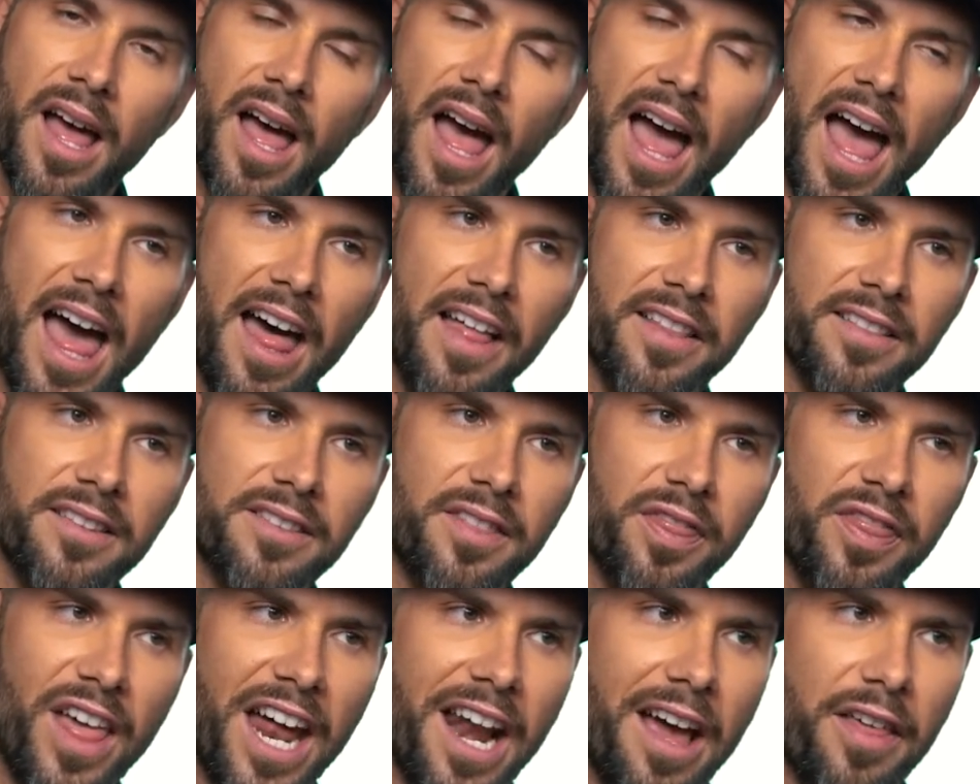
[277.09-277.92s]

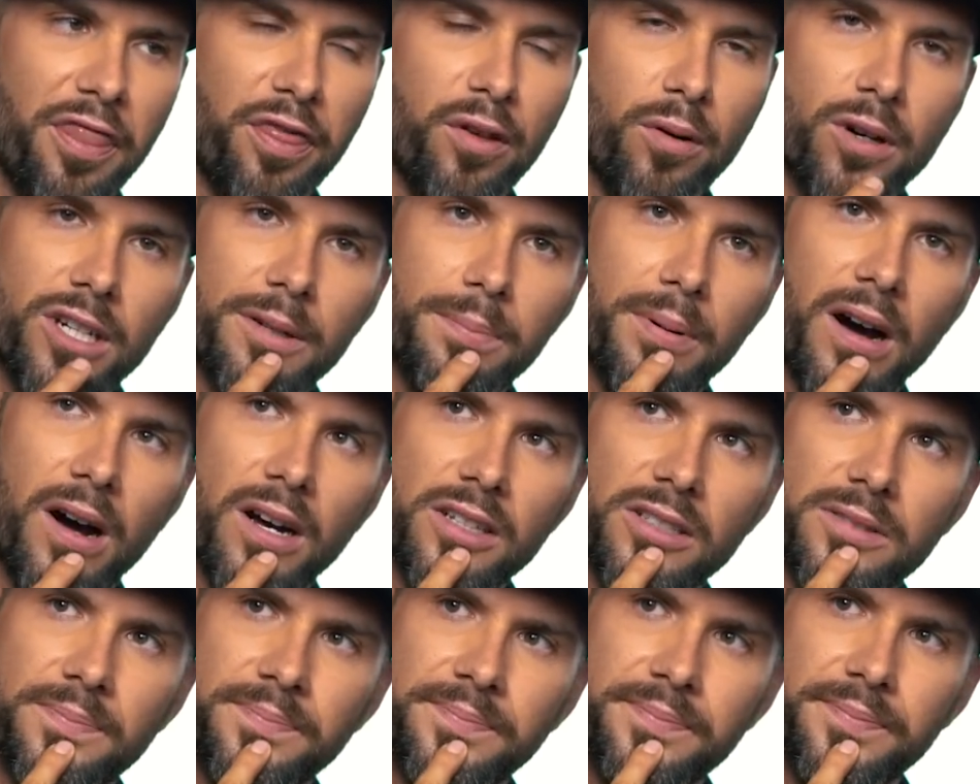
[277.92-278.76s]
And then I thought
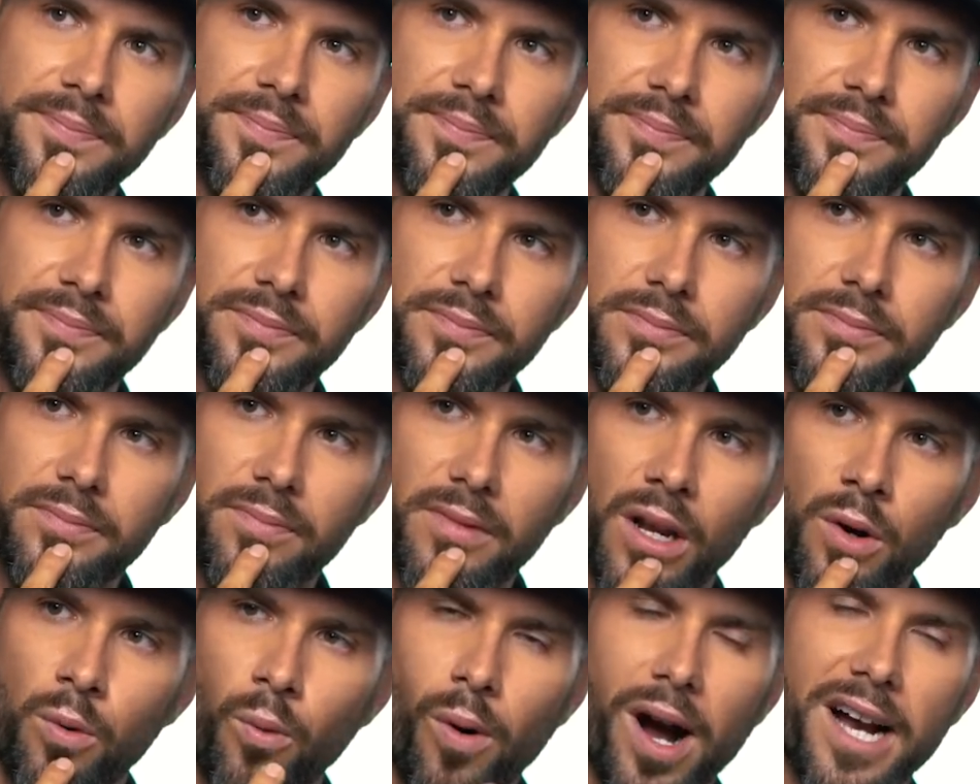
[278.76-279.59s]
about,
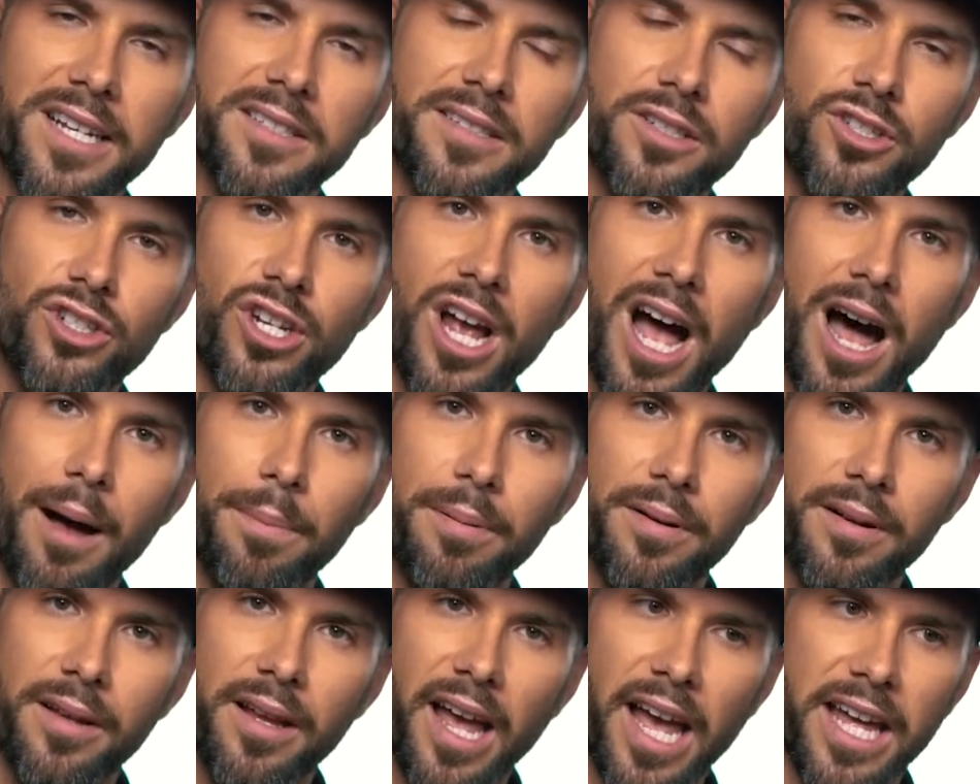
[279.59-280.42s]
why is it sharp?